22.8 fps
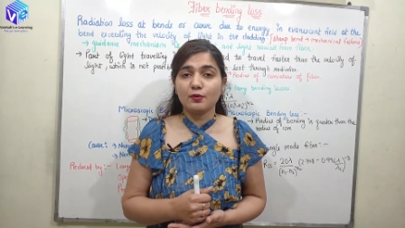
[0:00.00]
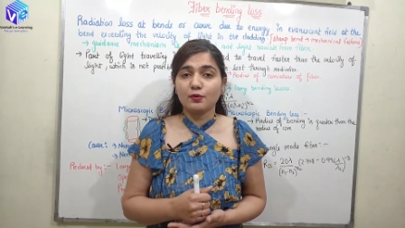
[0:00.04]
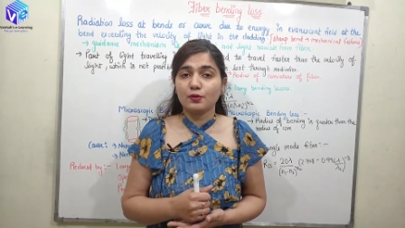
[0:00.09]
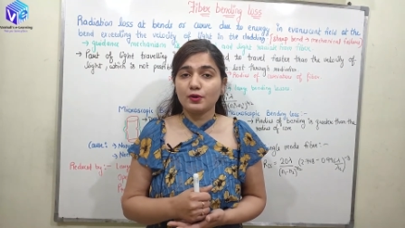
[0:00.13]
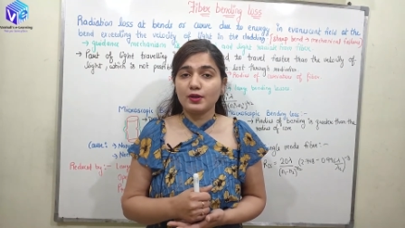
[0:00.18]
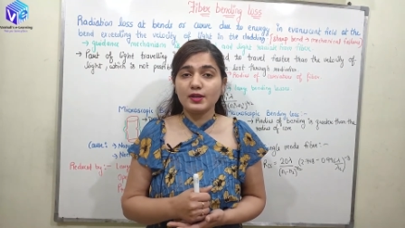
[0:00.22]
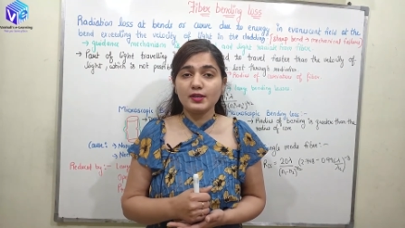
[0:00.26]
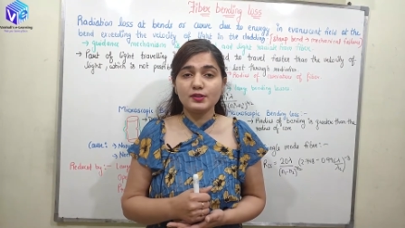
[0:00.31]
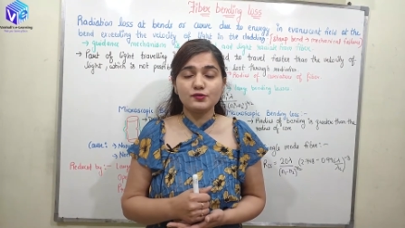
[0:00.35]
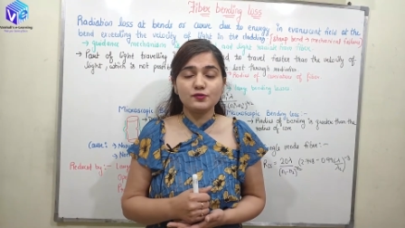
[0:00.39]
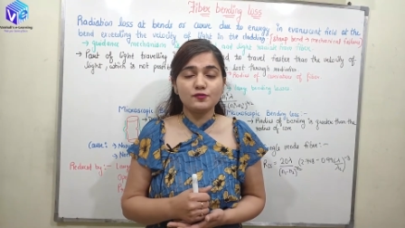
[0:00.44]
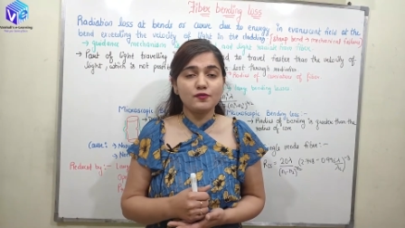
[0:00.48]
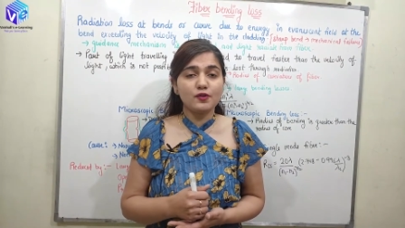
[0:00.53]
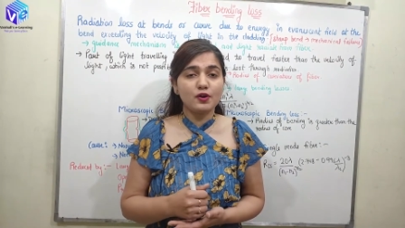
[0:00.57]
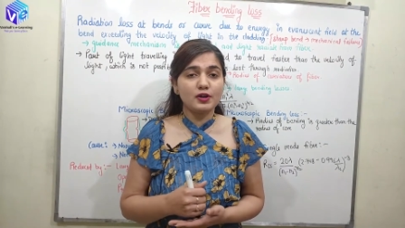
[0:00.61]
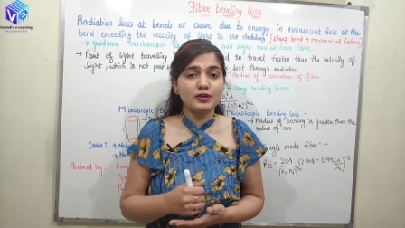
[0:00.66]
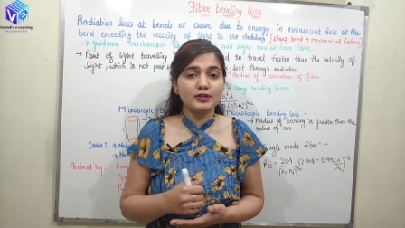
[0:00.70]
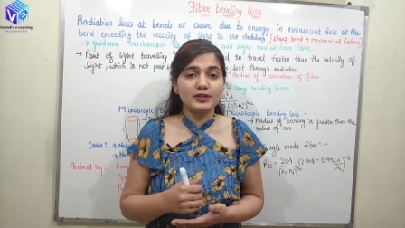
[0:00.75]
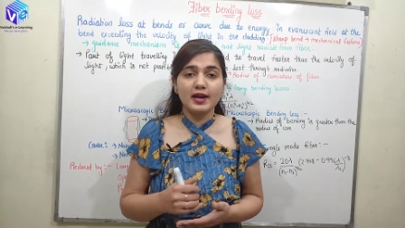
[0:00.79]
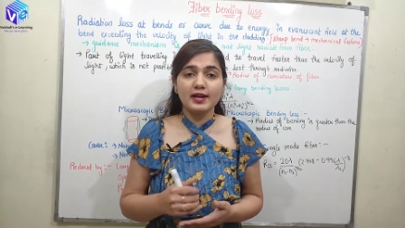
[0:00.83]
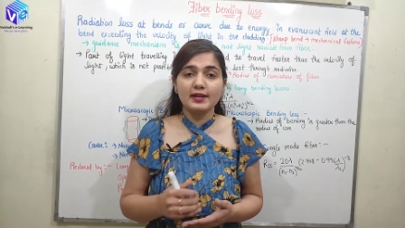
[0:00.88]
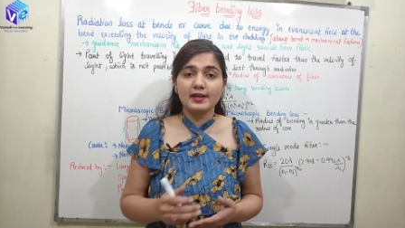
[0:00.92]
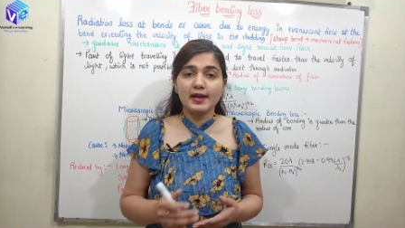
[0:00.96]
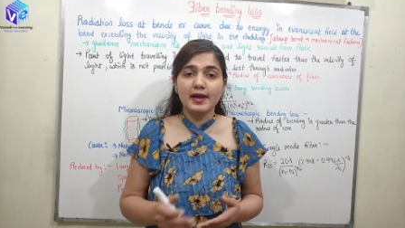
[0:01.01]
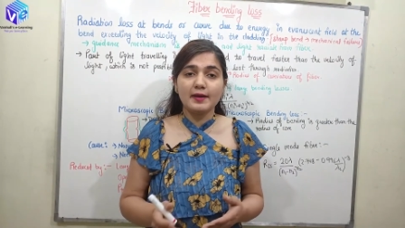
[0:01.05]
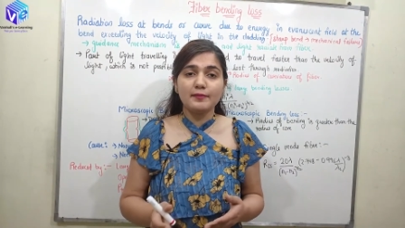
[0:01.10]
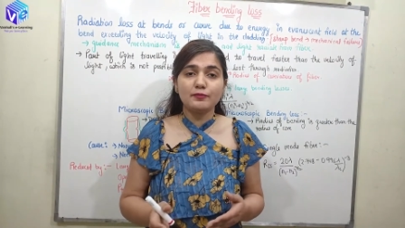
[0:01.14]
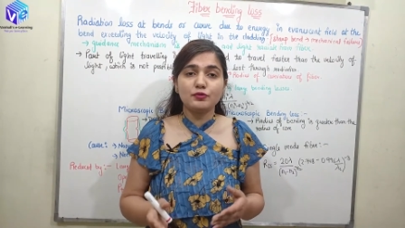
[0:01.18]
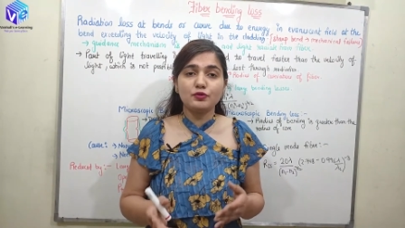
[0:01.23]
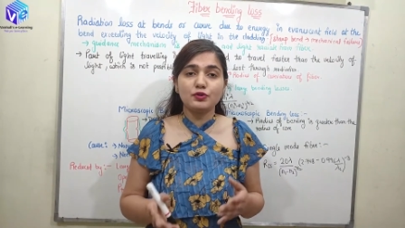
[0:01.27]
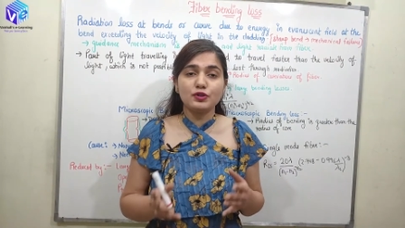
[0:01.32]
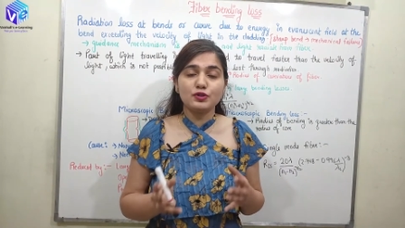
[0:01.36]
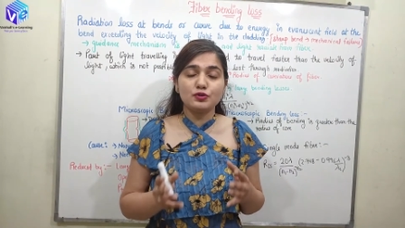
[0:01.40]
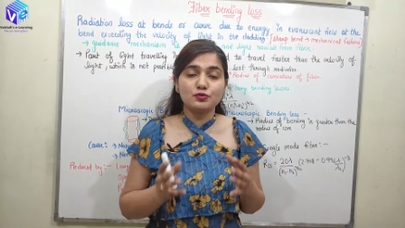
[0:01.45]
okay so for that i
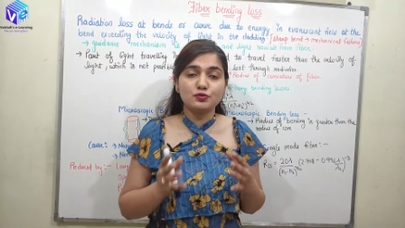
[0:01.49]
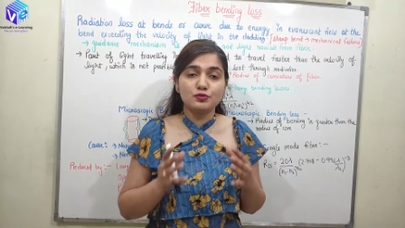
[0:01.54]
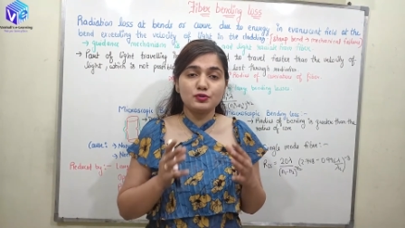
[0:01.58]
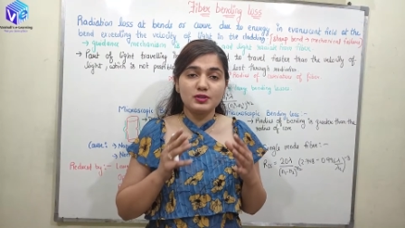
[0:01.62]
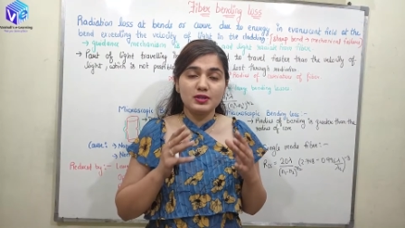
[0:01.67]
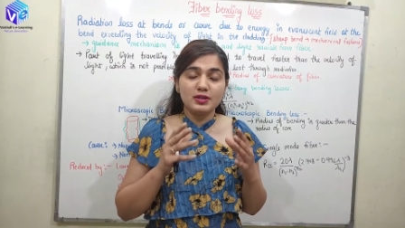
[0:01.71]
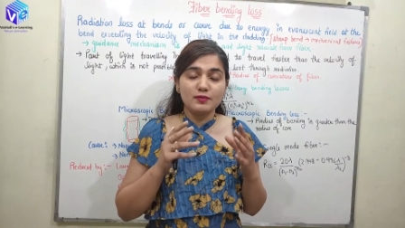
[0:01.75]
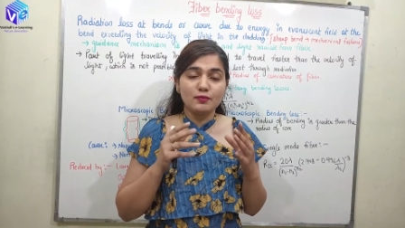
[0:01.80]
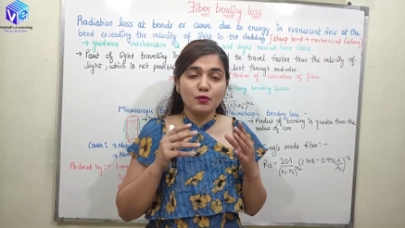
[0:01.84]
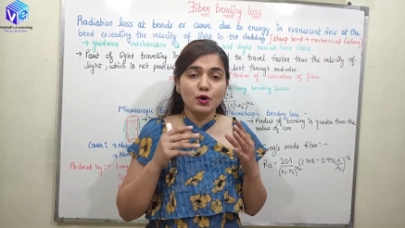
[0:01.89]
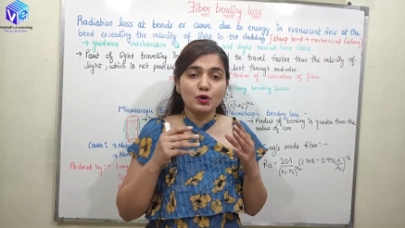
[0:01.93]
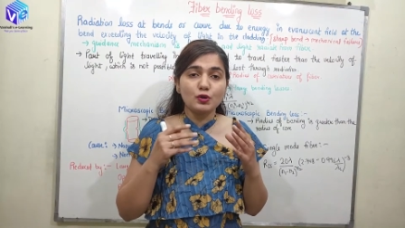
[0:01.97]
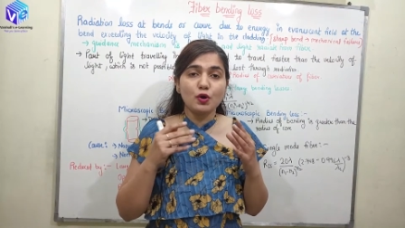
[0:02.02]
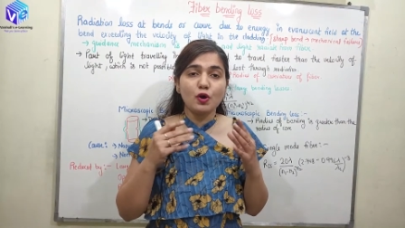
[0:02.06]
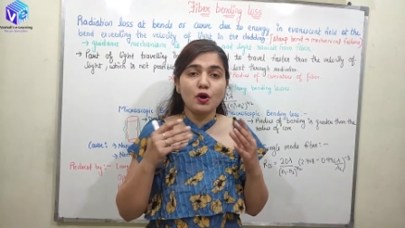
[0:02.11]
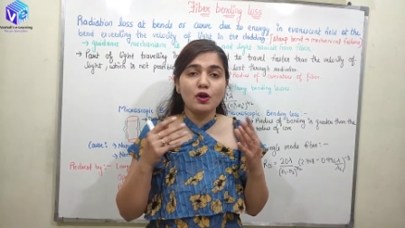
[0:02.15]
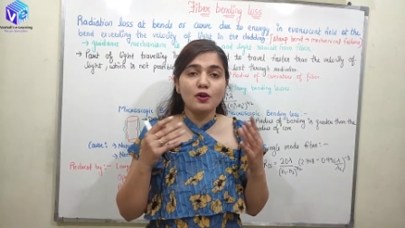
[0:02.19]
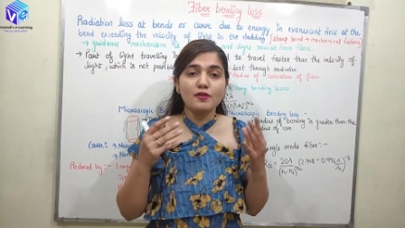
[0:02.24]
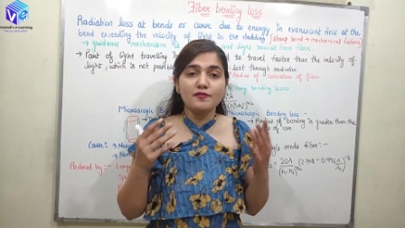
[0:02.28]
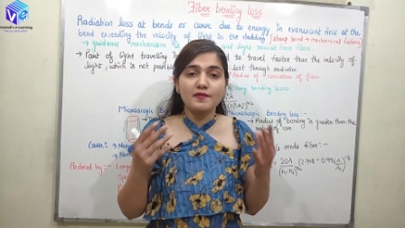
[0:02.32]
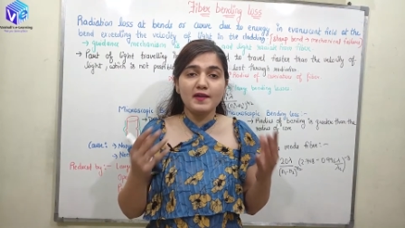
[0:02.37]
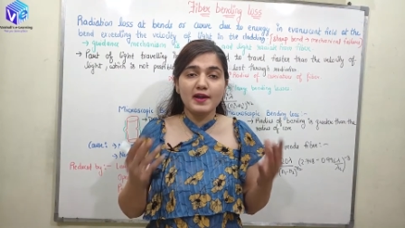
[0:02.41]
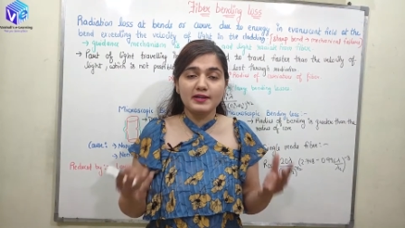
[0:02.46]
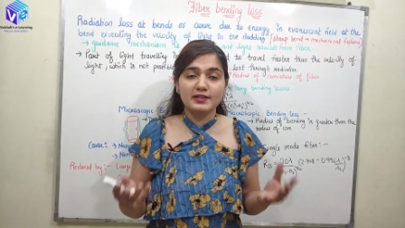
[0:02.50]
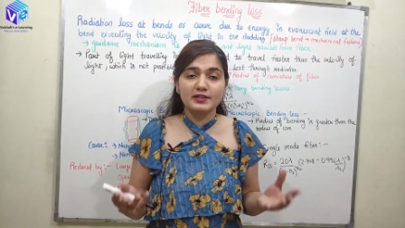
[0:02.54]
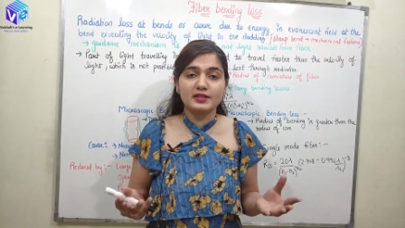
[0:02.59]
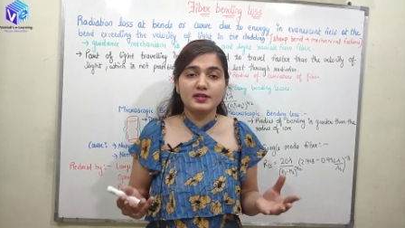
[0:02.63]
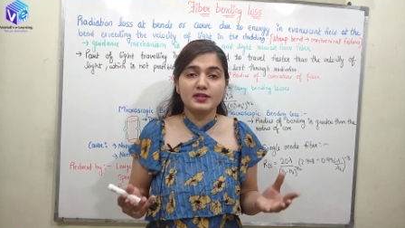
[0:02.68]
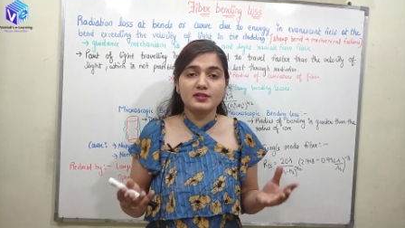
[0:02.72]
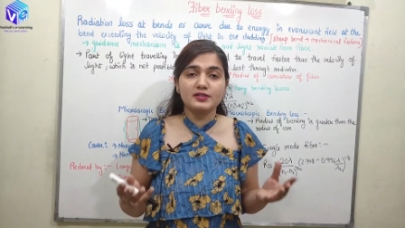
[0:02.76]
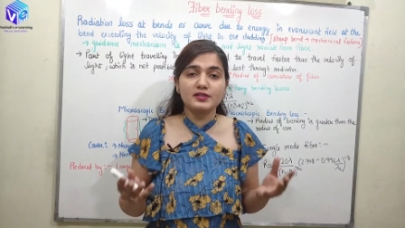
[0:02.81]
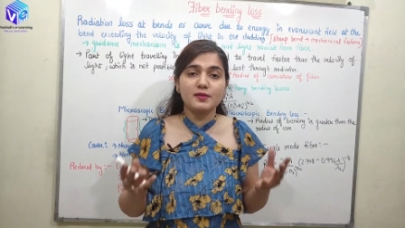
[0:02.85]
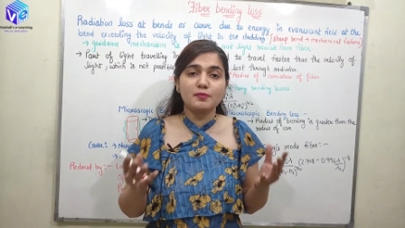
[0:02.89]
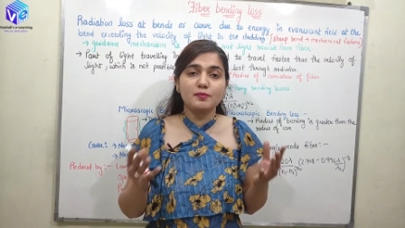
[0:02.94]
am going to see what all
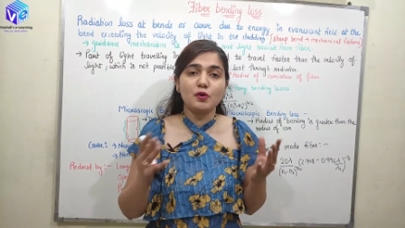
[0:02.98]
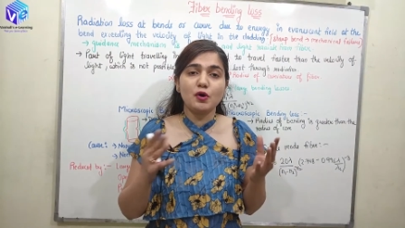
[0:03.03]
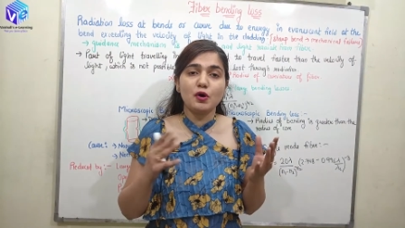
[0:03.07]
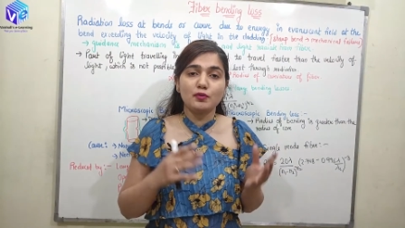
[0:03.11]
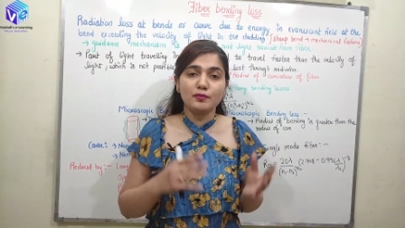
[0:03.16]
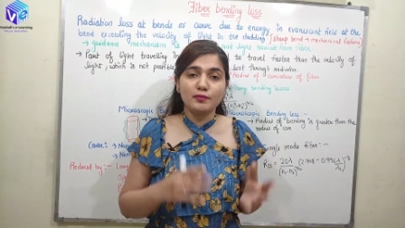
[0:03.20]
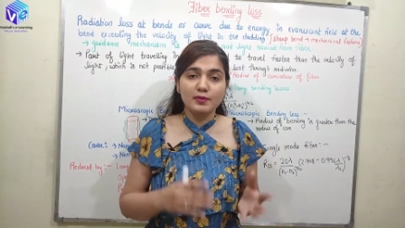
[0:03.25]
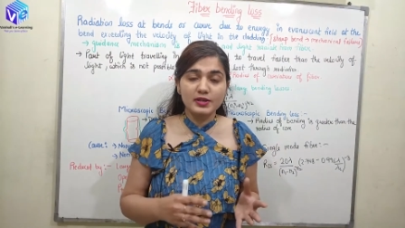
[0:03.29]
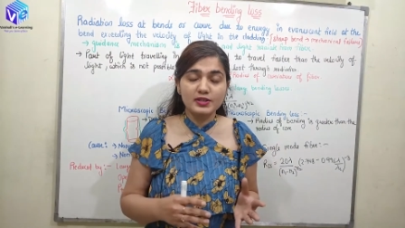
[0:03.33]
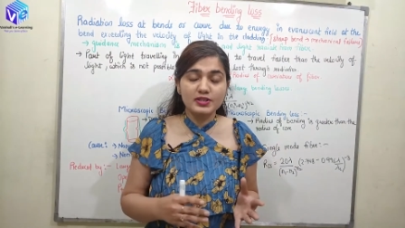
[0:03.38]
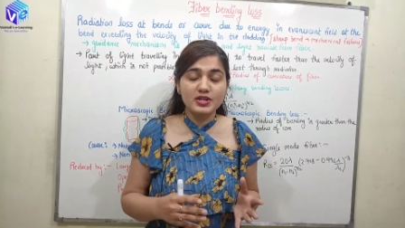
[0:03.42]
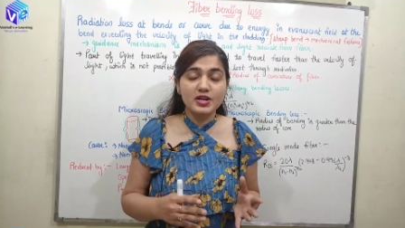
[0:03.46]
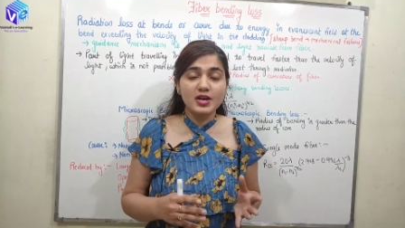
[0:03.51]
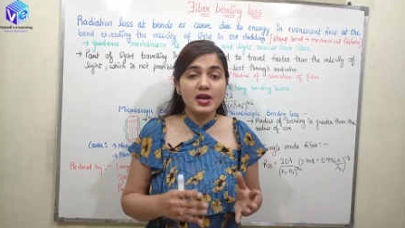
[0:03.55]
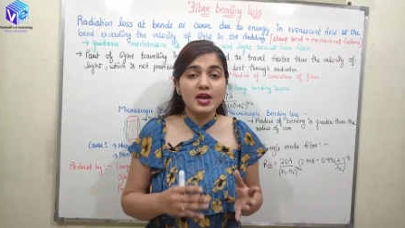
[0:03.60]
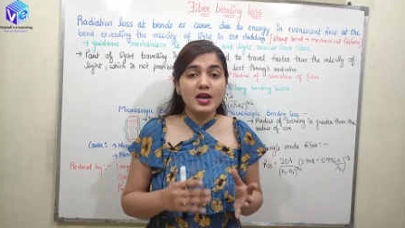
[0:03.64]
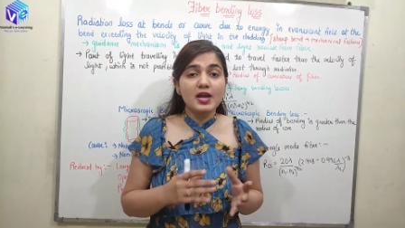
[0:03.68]
factors upon which